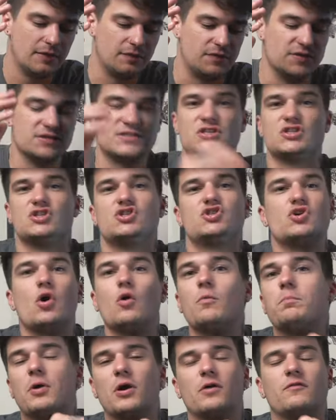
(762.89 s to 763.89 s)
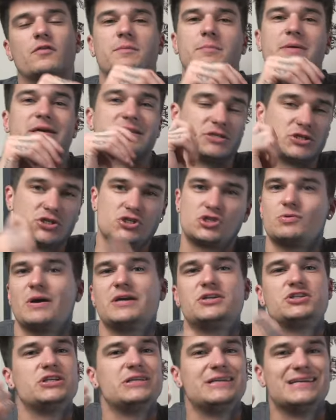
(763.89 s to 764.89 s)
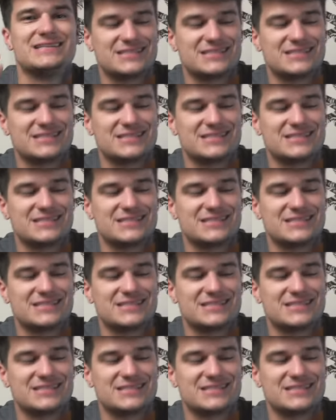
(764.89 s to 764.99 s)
this is so perfect because it's stretchy,